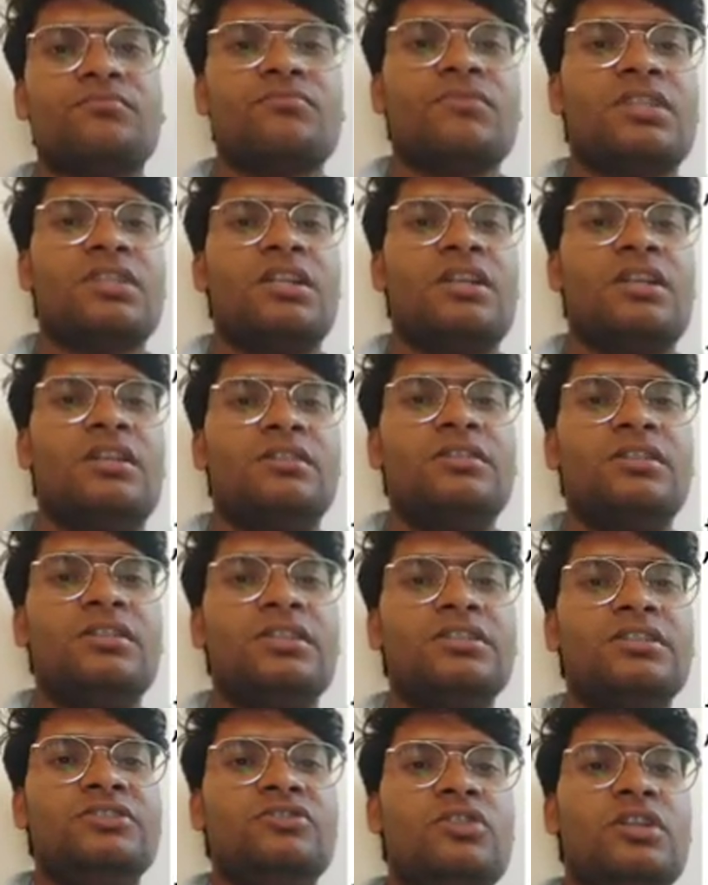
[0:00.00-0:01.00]
Another
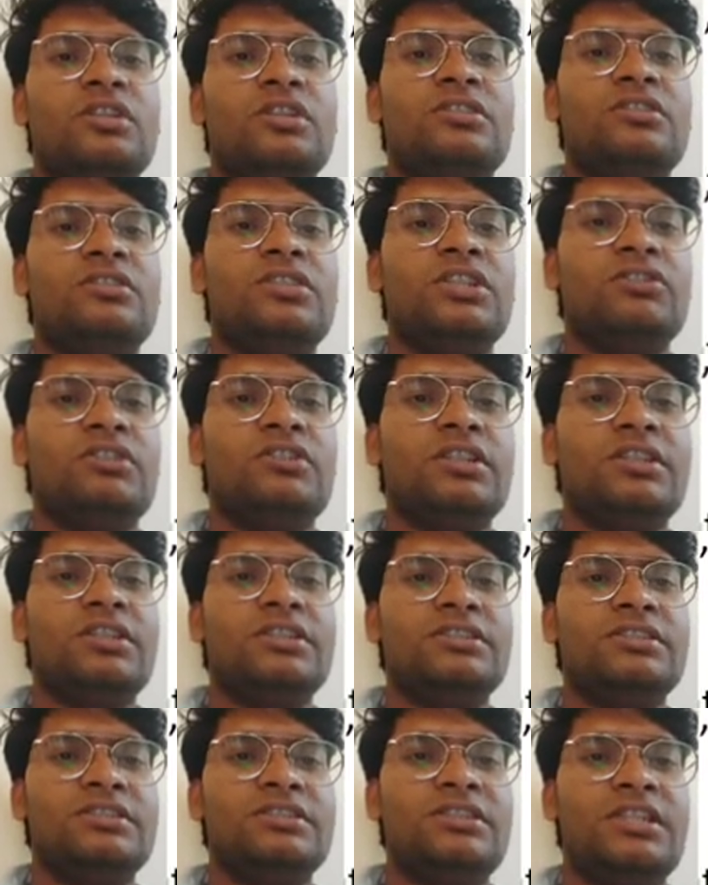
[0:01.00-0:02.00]
disadvantage of leverage
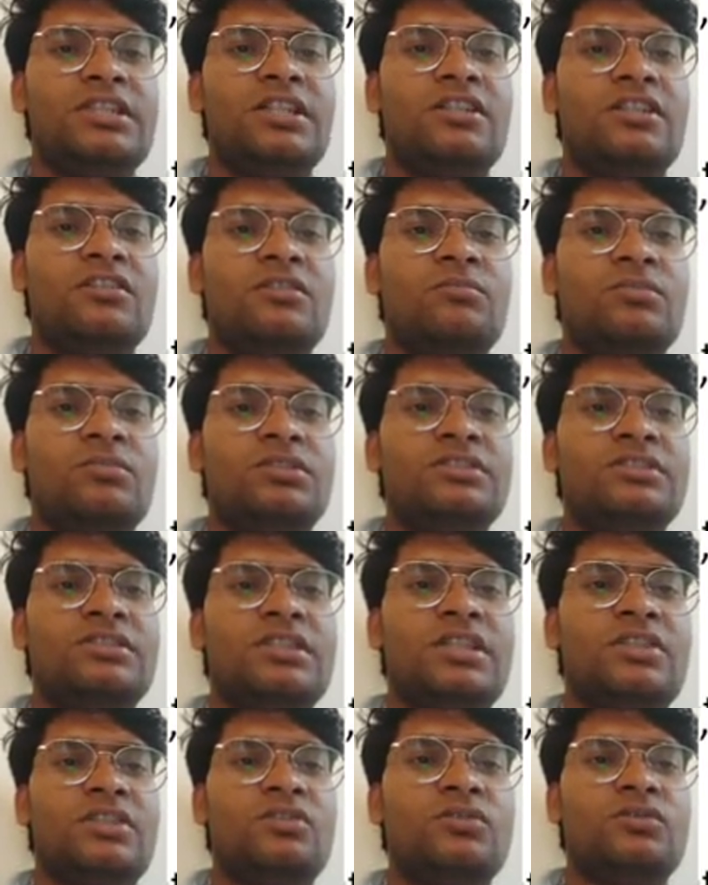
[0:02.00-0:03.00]
is that companies
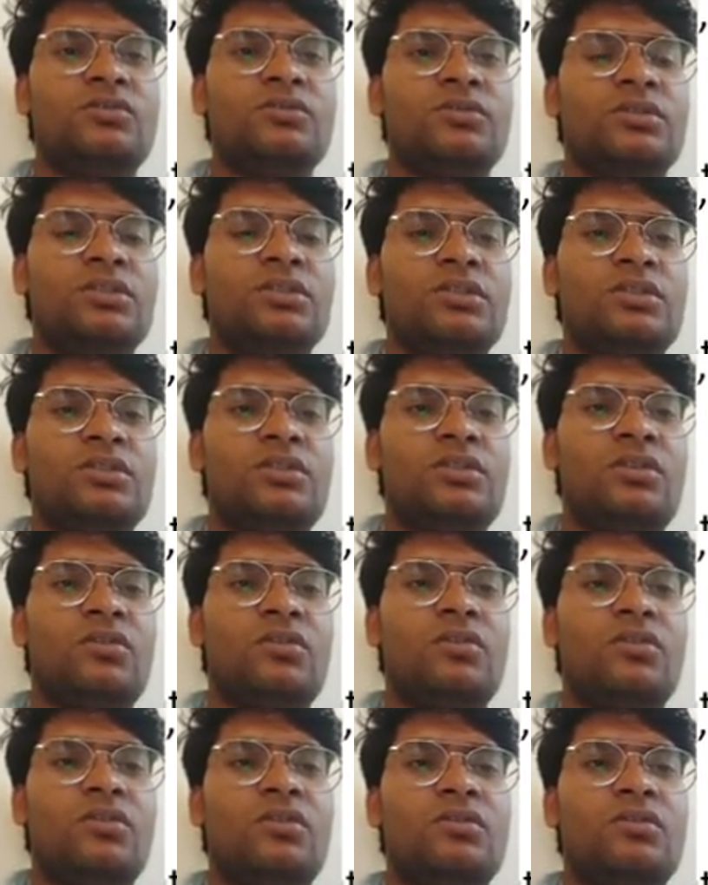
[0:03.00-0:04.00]
that do
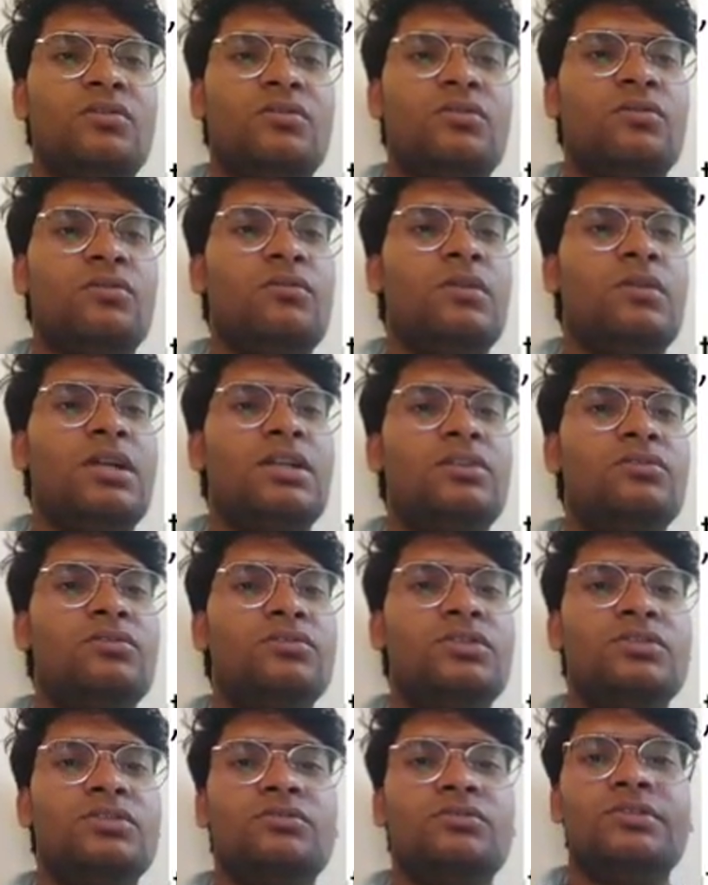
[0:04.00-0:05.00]
not want to
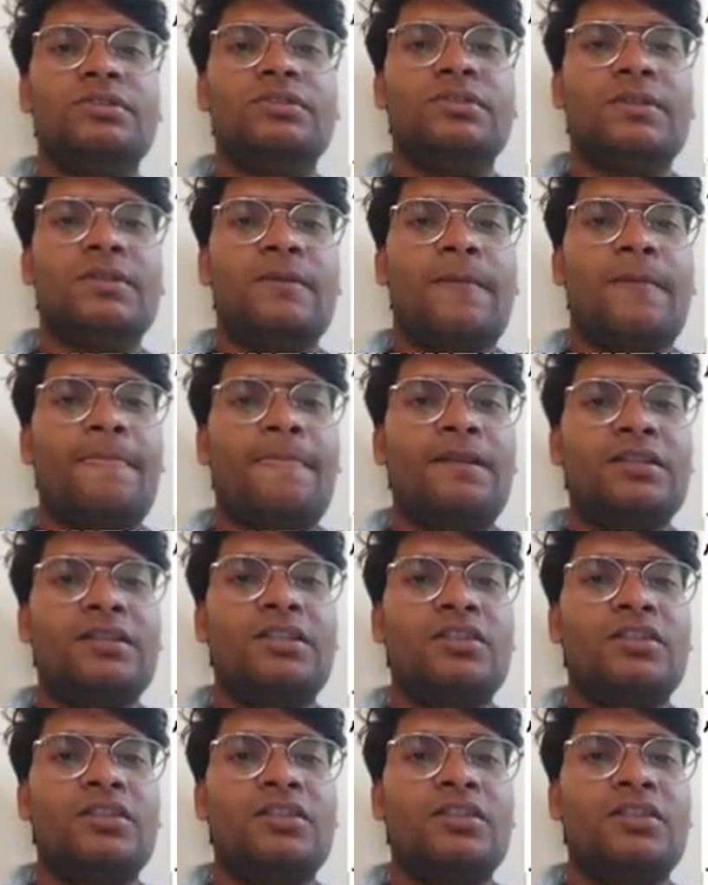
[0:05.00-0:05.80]
dilute their